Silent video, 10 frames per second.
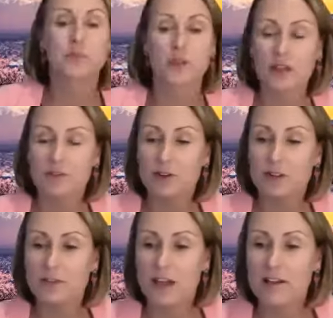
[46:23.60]

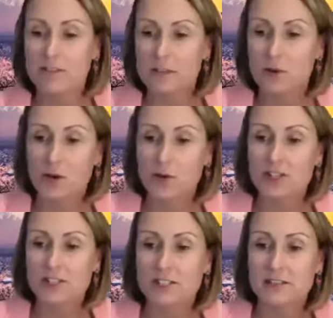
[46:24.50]
If you have any more
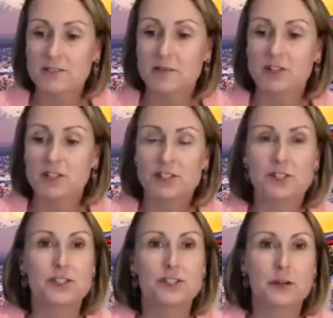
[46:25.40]
questions, everyone,
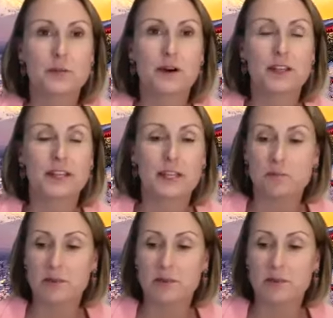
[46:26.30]
just jump on in.